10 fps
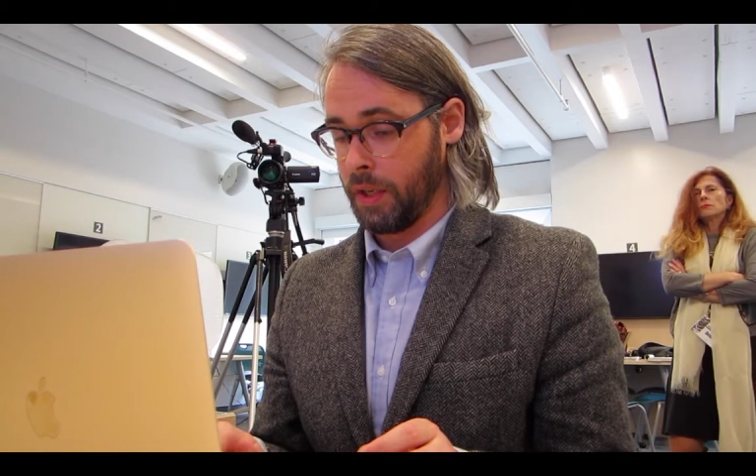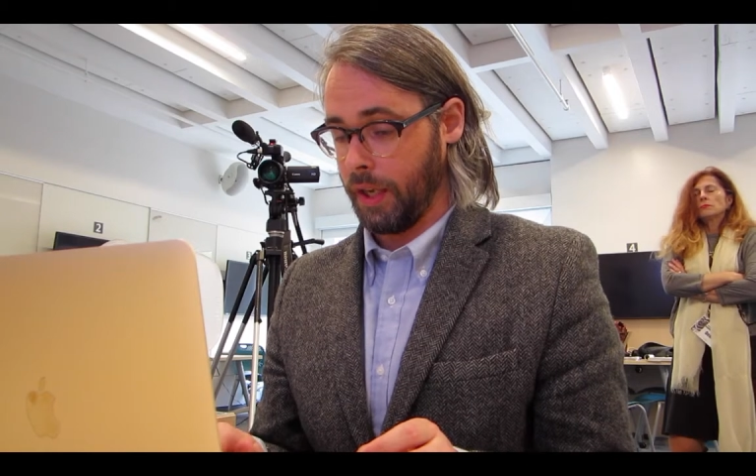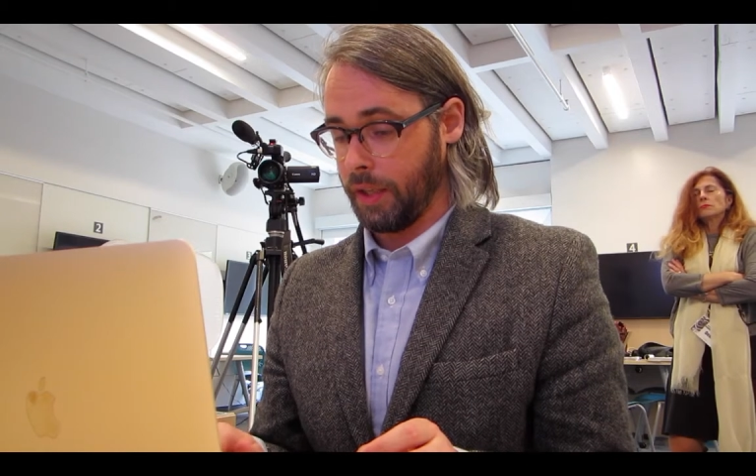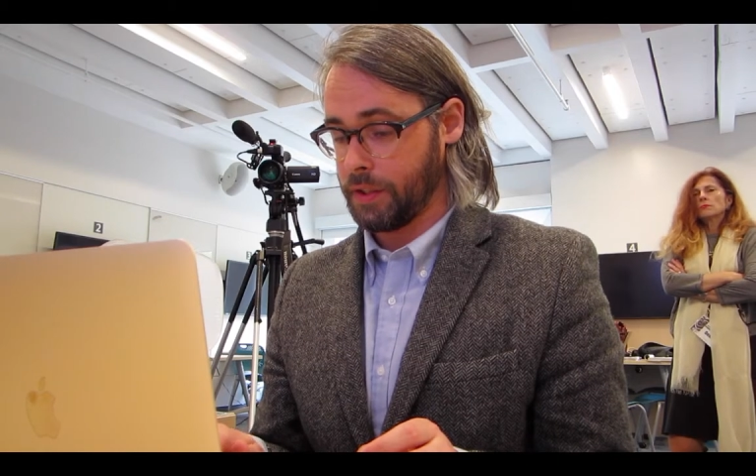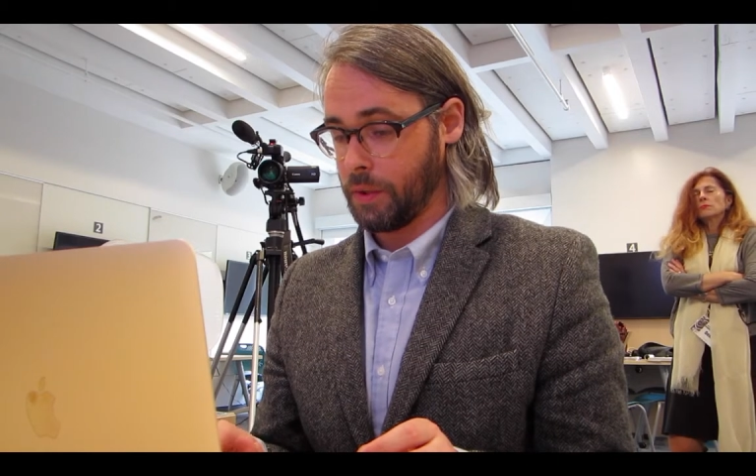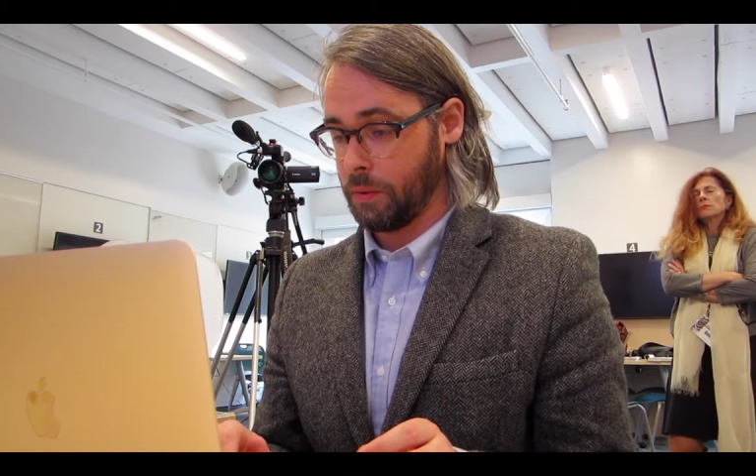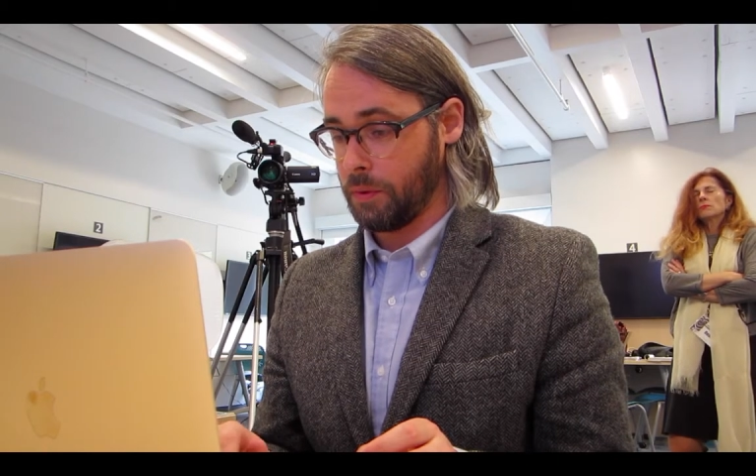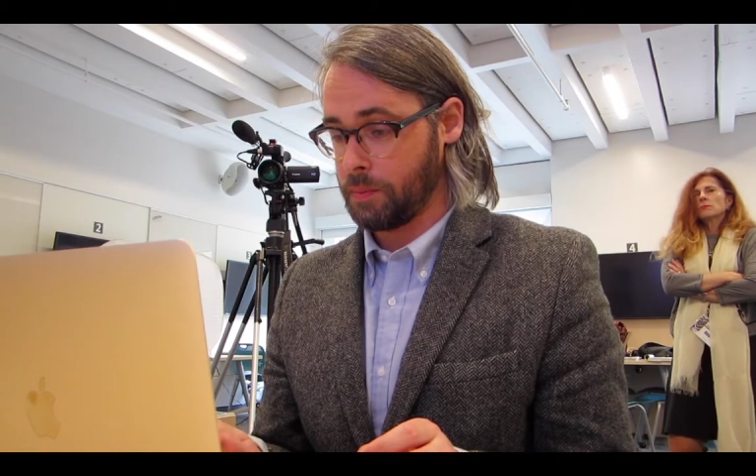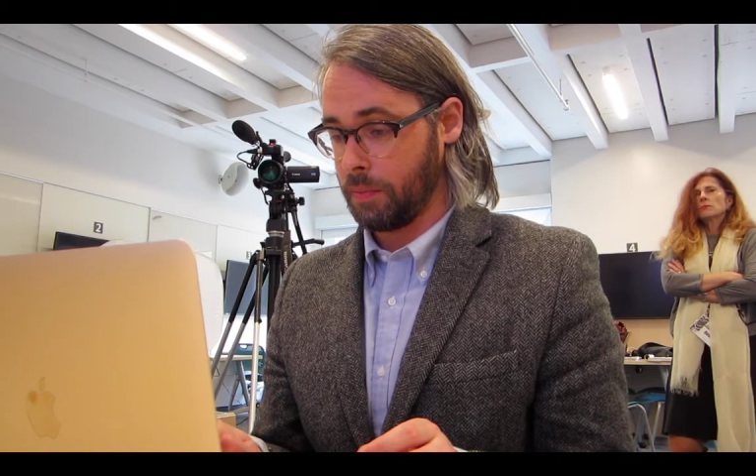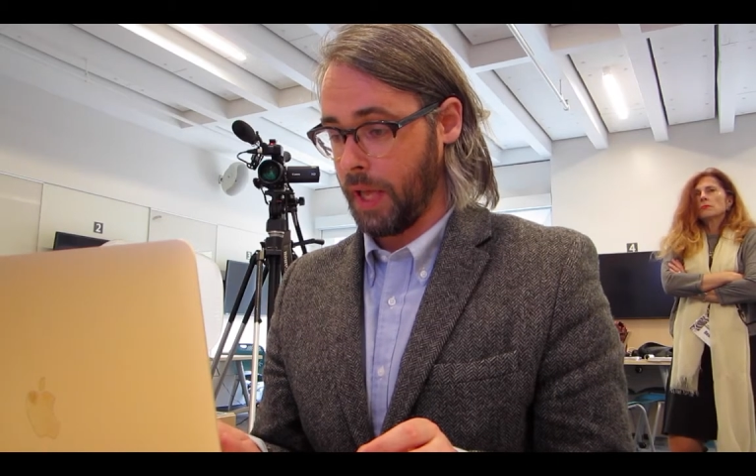And so
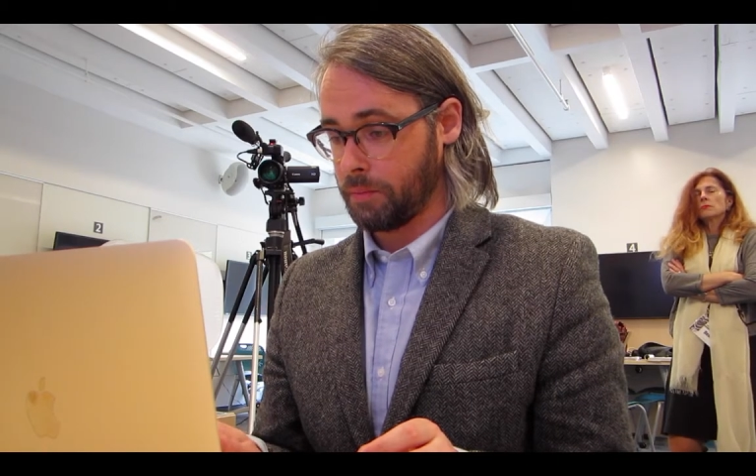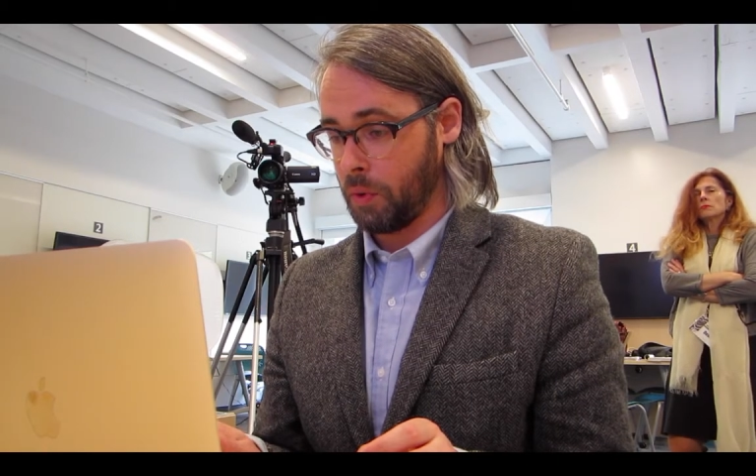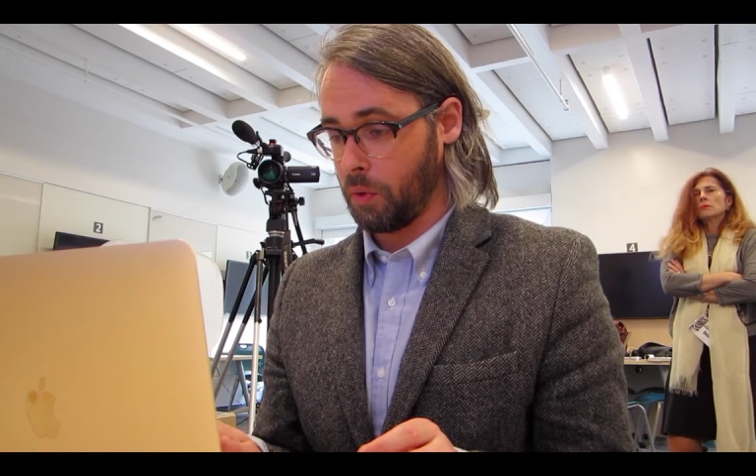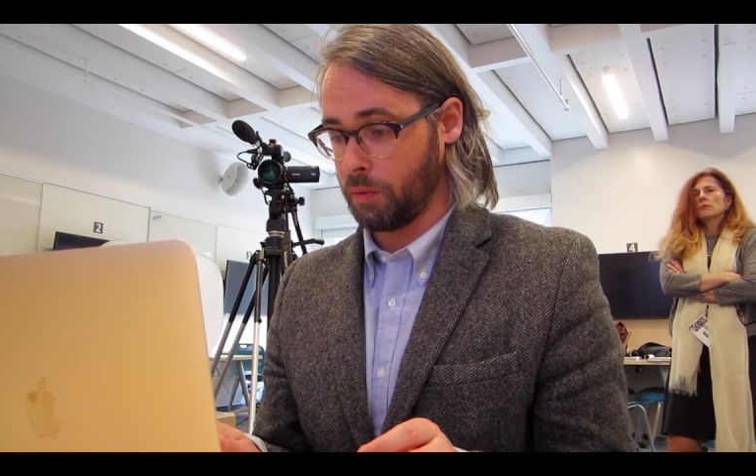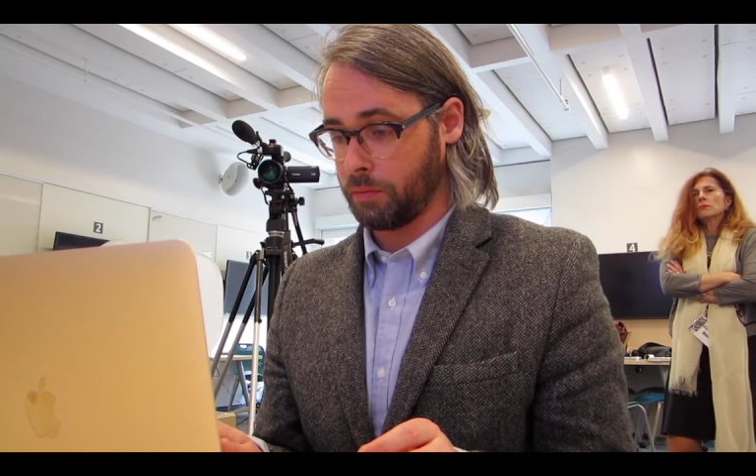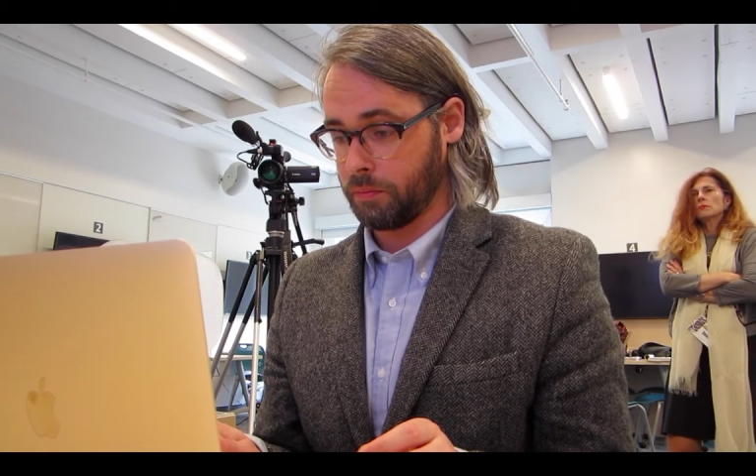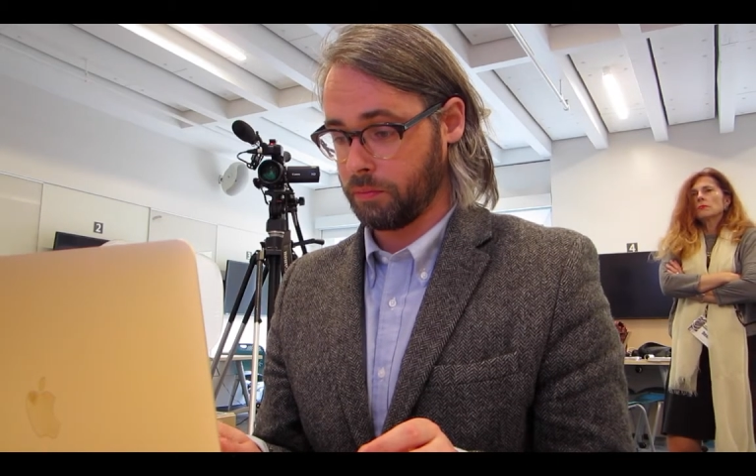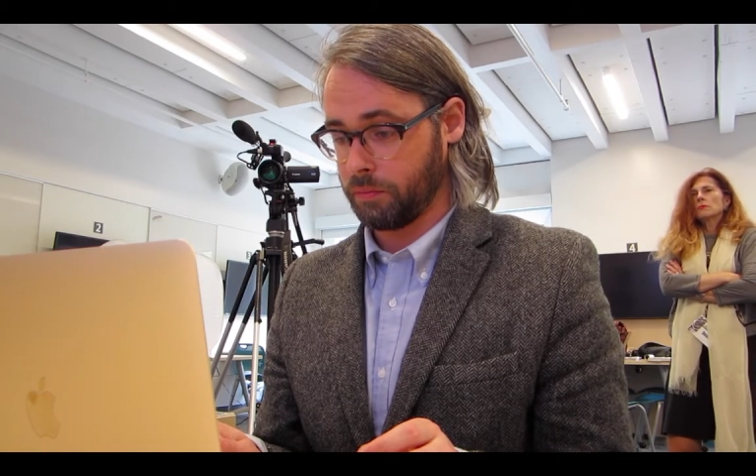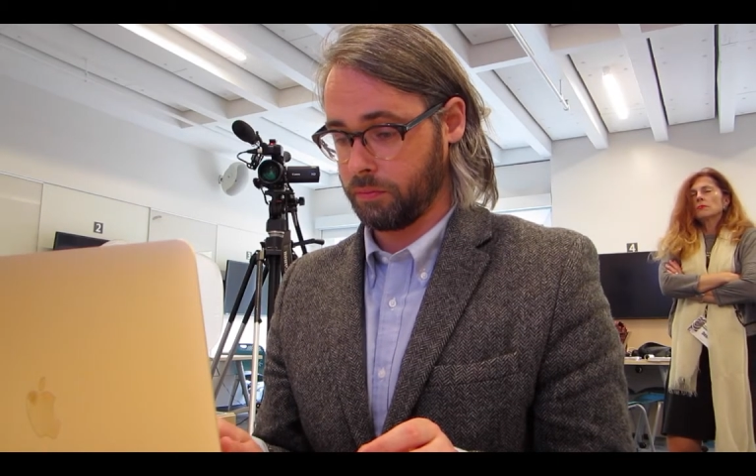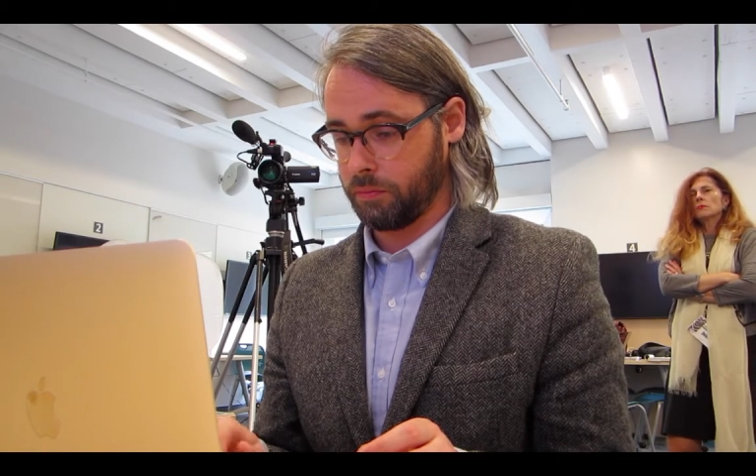this black poem
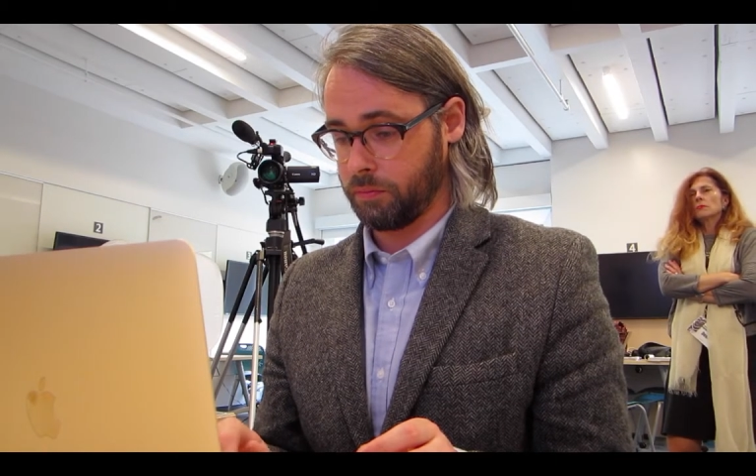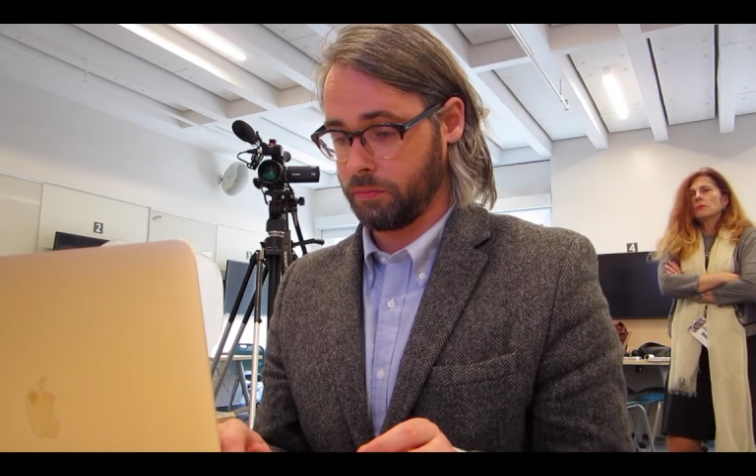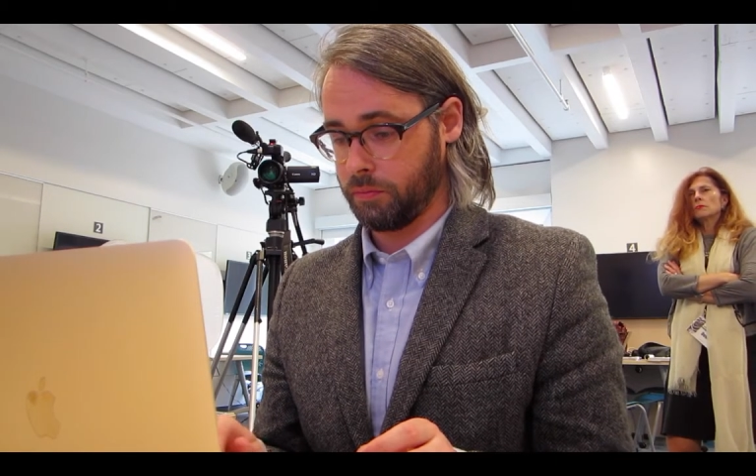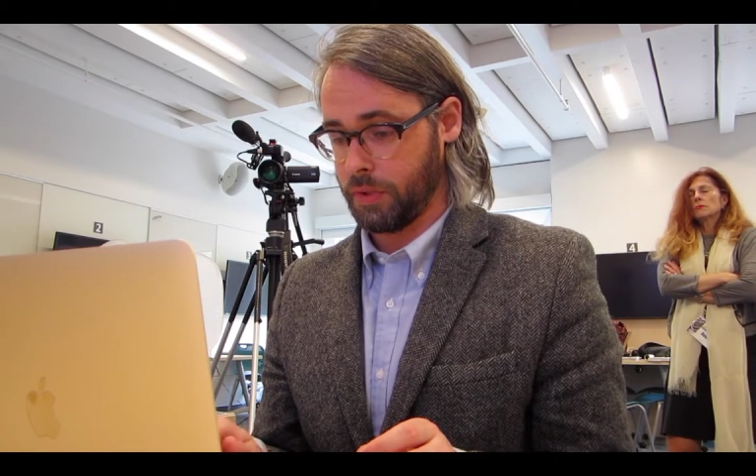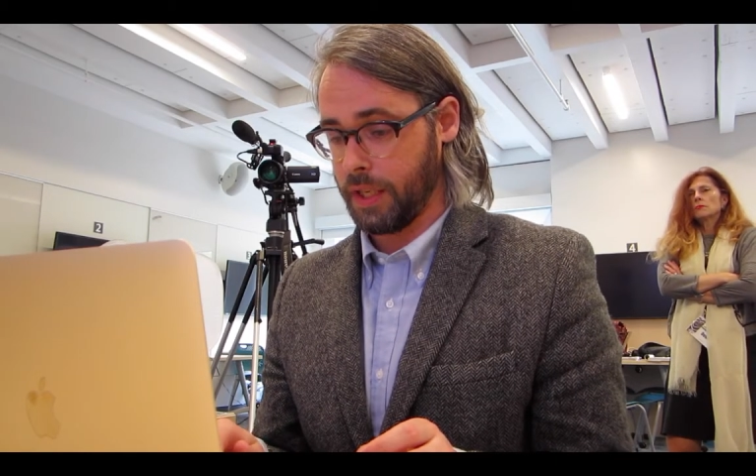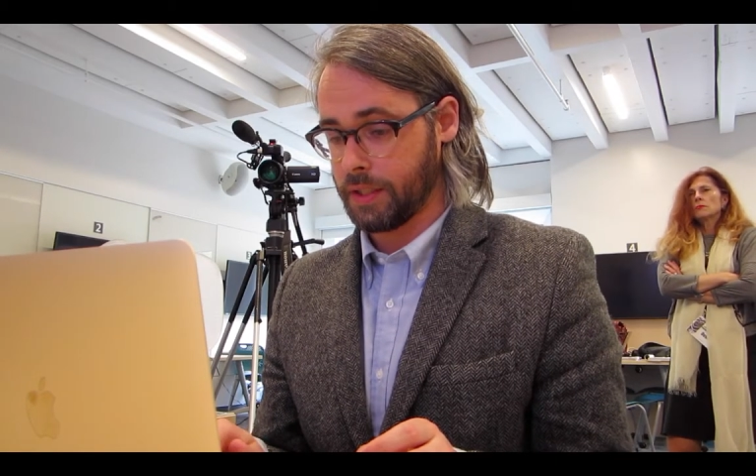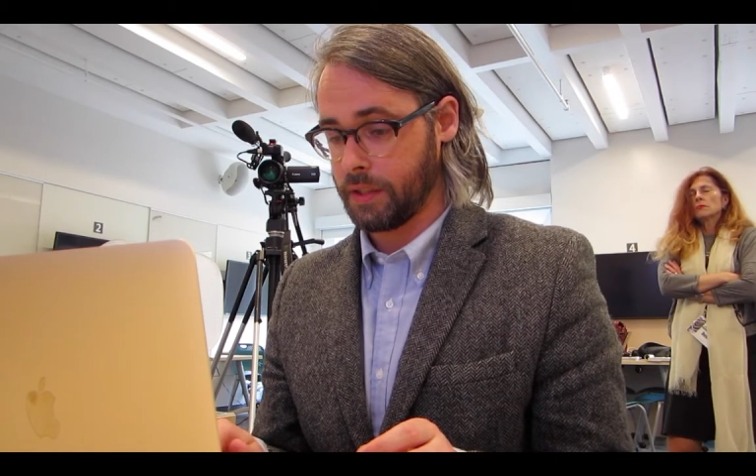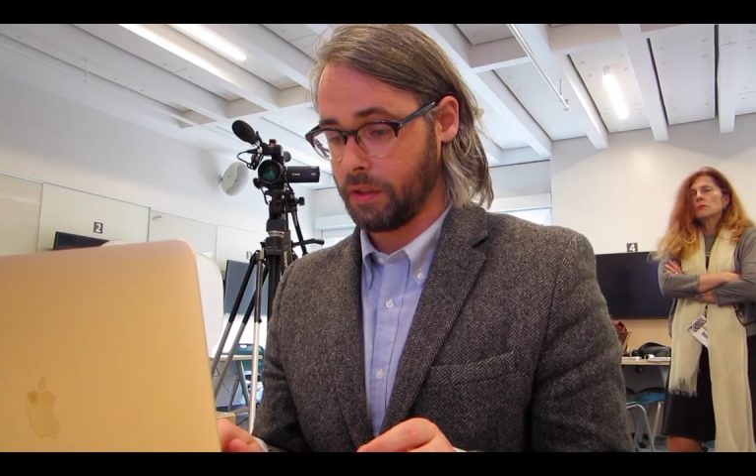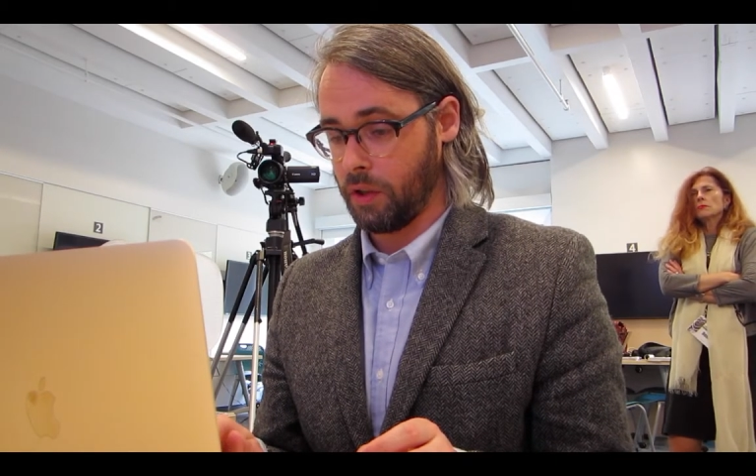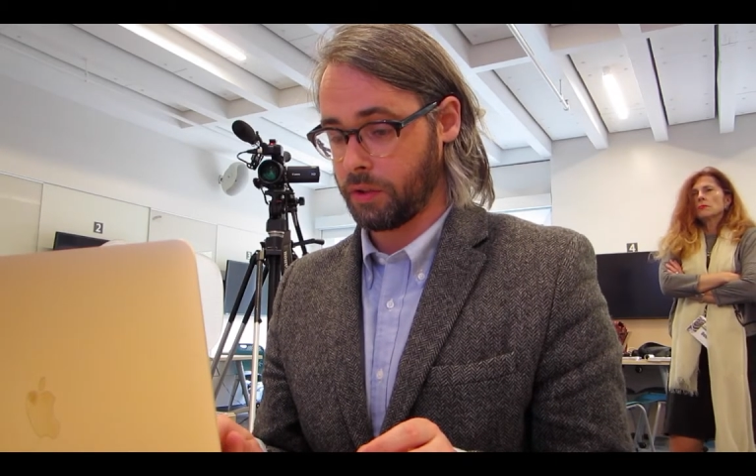takes
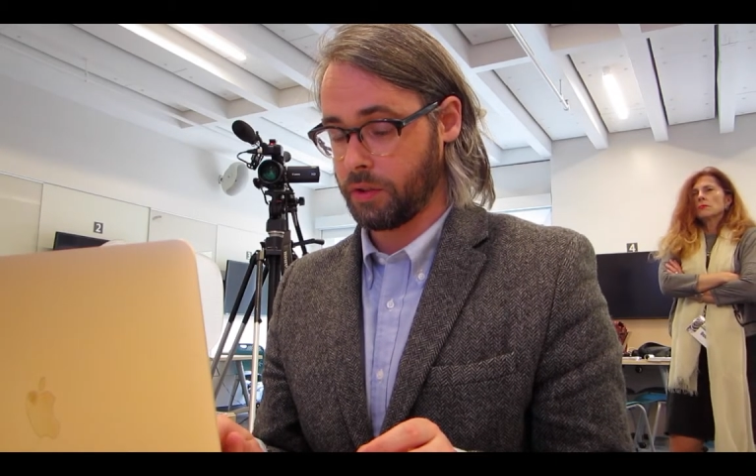as long